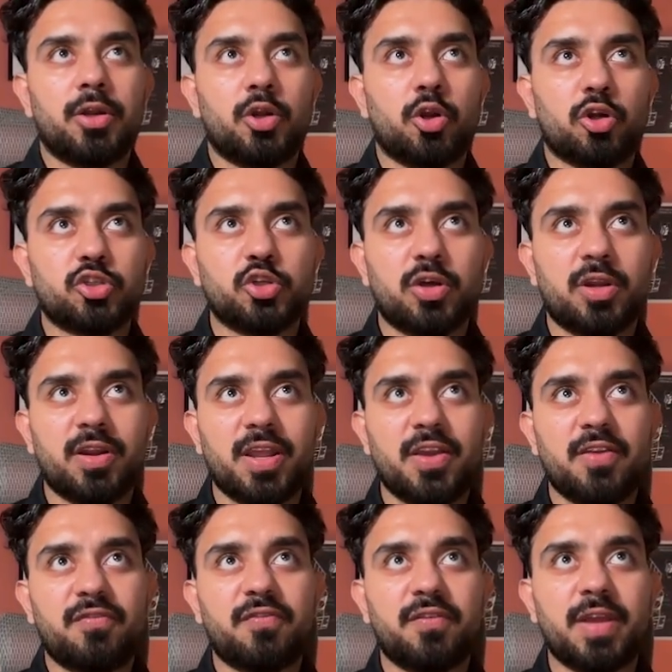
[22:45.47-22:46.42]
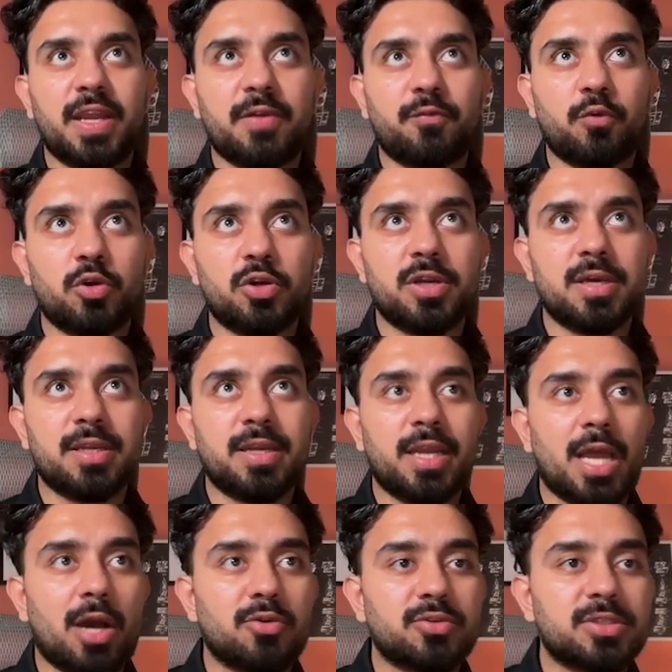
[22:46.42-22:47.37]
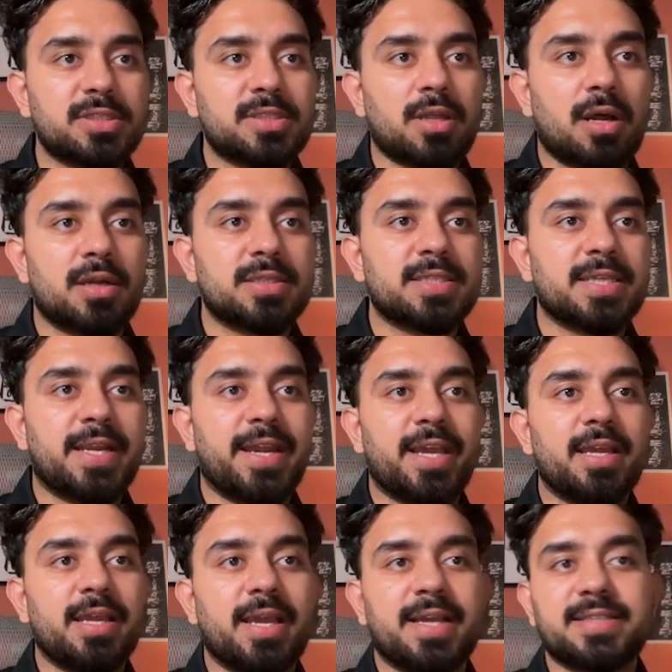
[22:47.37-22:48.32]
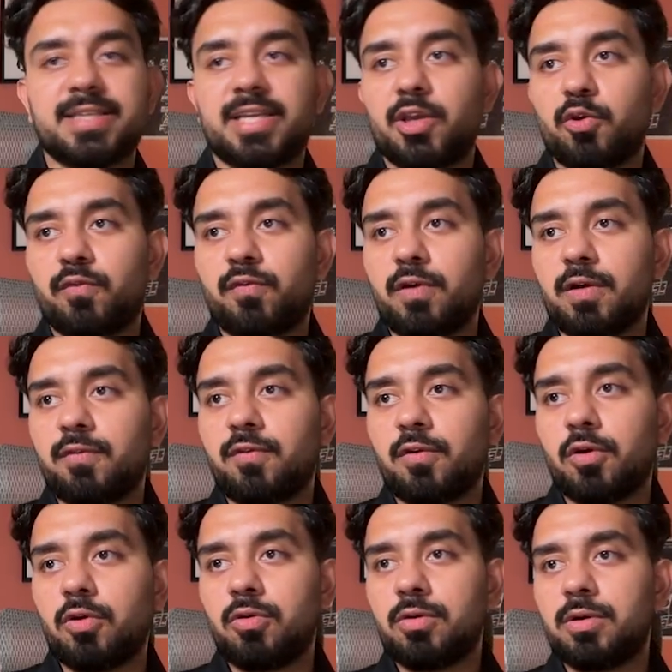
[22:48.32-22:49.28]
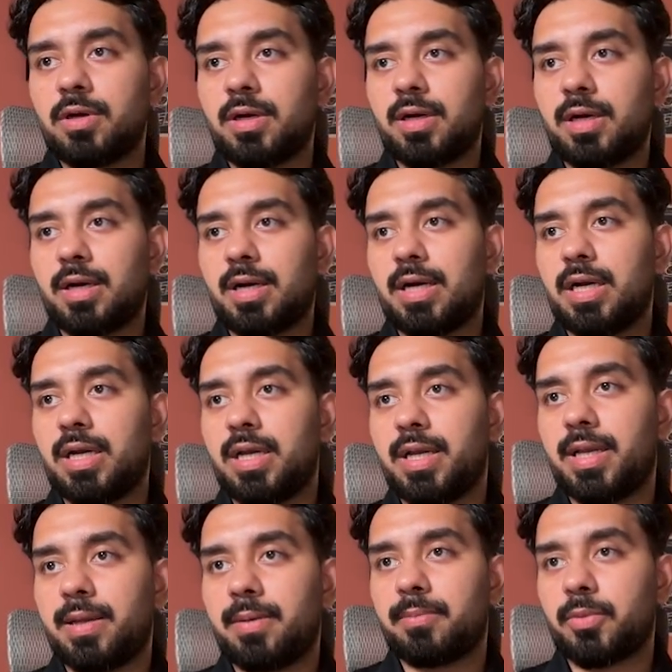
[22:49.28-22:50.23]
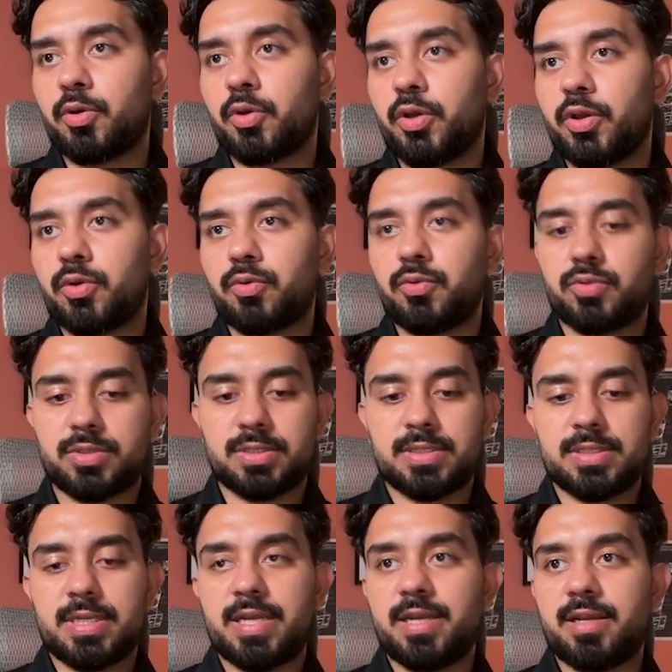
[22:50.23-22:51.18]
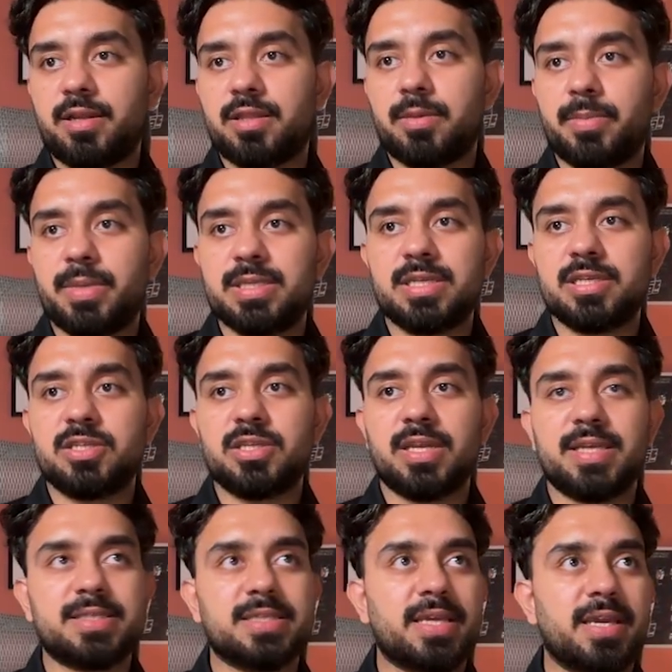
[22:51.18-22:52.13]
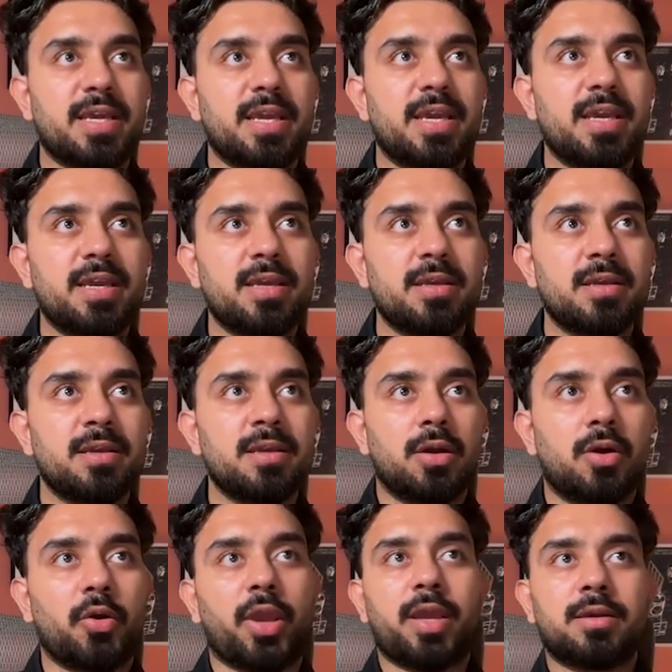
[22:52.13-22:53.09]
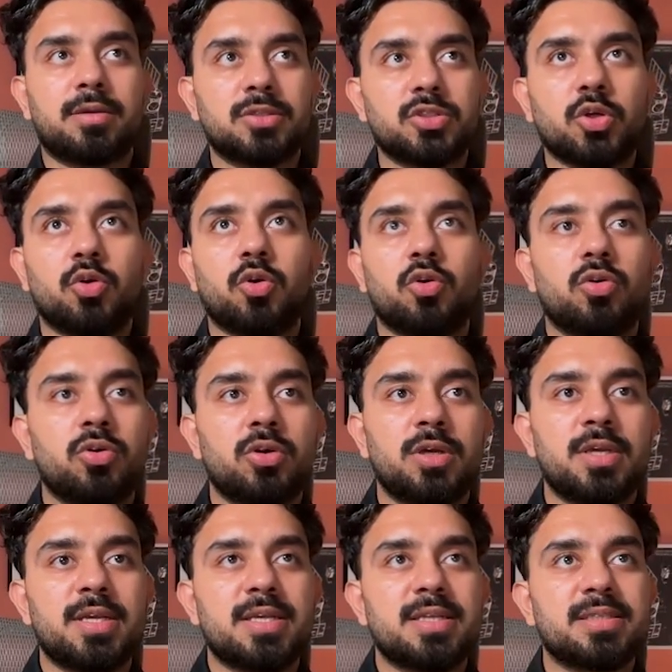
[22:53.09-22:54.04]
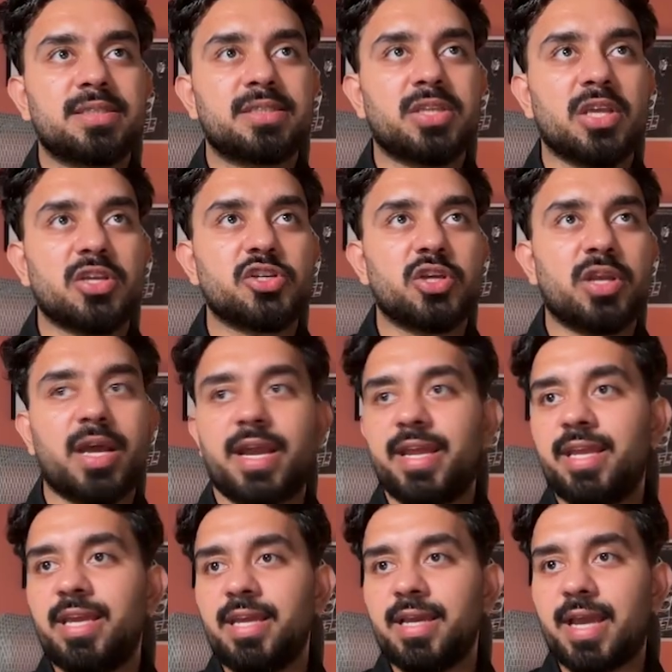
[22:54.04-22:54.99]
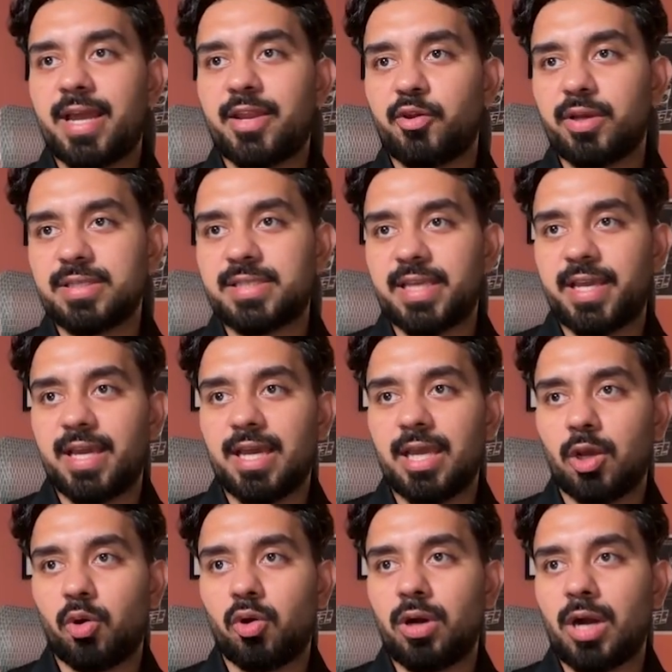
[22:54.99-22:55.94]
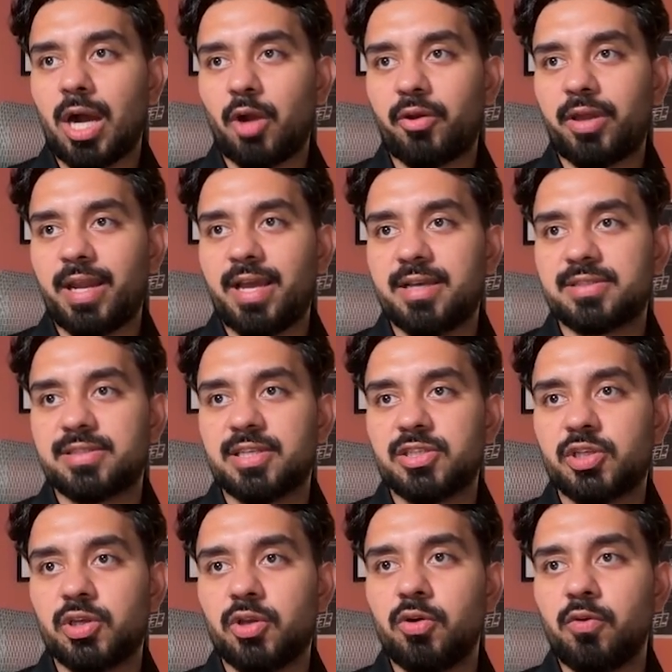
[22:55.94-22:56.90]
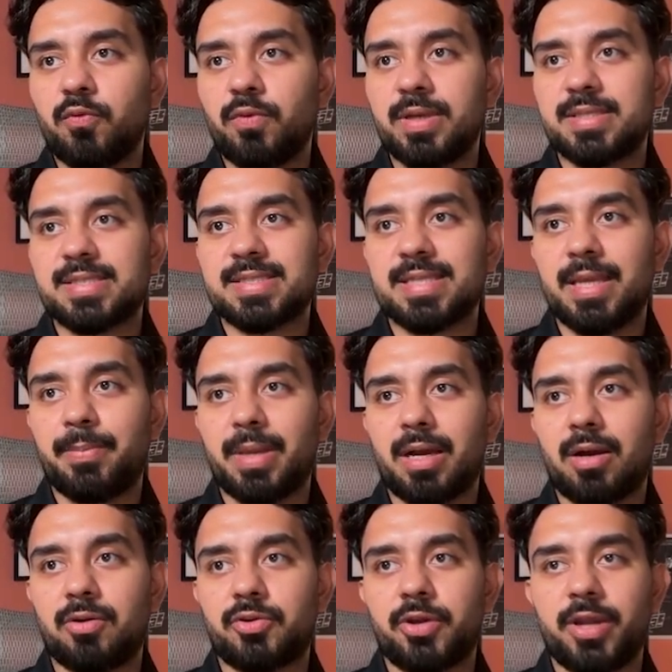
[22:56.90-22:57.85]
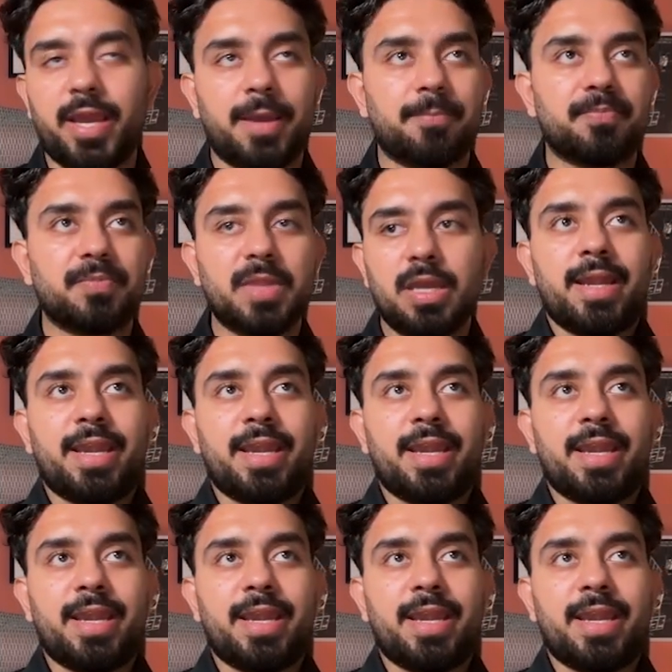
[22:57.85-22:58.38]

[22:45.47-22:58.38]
Not sure if it would now start sending. Execute workflow. I am going to send another message. Let's say hey. Okay, so session ID, and you can see, hello, how can I assist you with Sleepy Owl today?